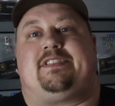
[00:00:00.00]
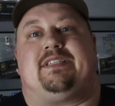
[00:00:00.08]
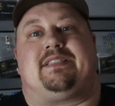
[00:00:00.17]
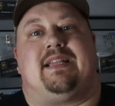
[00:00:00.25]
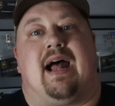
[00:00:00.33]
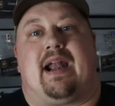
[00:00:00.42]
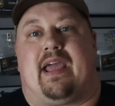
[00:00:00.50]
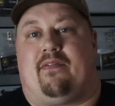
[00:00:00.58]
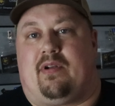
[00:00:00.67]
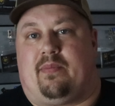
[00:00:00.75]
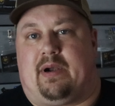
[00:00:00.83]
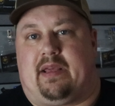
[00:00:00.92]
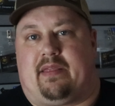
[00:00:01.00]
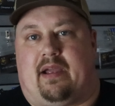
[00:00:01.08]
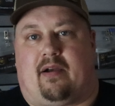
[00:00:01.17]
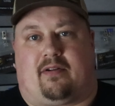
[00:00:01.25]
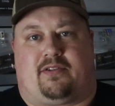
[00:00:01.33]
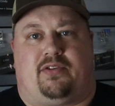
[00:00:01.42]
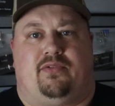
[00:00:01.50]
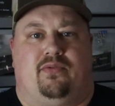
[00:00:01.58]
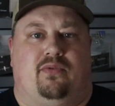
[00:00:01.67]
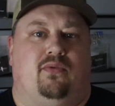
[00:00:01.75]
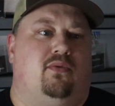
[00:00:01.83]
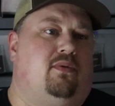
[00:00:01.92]
just not have anybody there
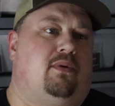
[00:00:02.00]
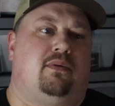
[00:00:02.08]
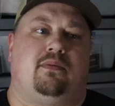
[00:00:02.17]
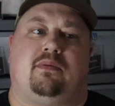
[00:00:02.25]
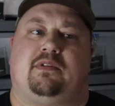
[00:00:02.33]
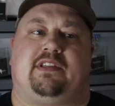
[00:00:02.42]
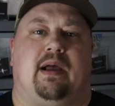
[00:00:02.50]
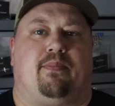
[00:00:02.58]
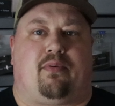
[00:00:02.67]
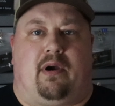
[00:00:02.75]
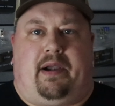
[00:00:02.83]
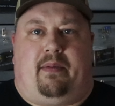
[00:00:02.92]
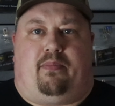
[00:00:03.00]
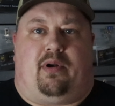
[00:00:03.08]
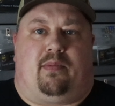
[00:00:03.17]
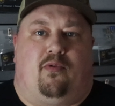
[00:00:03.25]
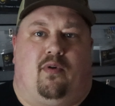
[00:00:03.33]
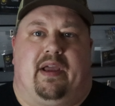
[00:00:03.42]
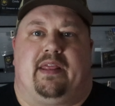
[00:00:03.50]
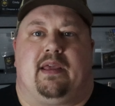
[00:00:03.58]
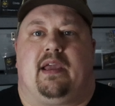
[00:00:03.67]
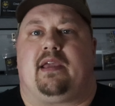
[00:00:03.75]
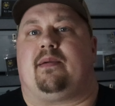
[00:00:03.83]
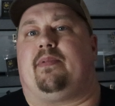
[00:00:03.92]
to separate and put them away in
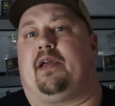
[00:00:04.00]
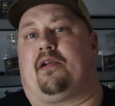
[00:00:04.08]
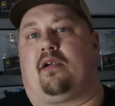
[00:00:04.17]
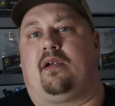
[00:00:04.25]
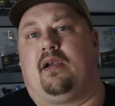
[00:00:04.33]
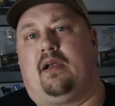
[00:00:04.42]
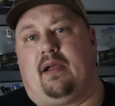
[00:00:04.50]
the incubator.